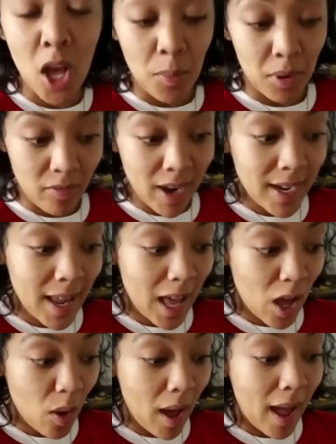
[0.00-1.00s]
but right
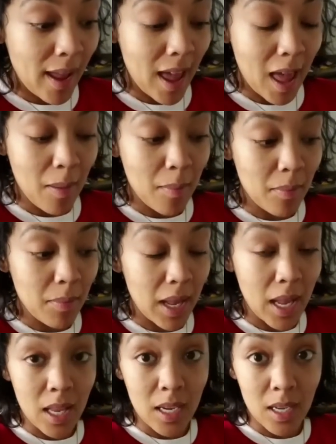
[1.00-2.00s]
now I am
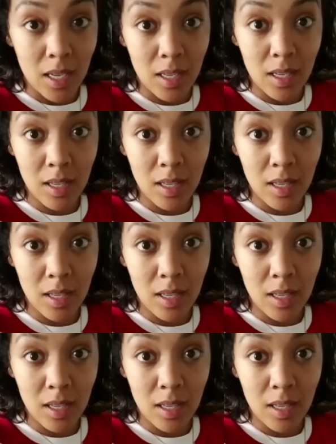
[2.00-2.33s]
in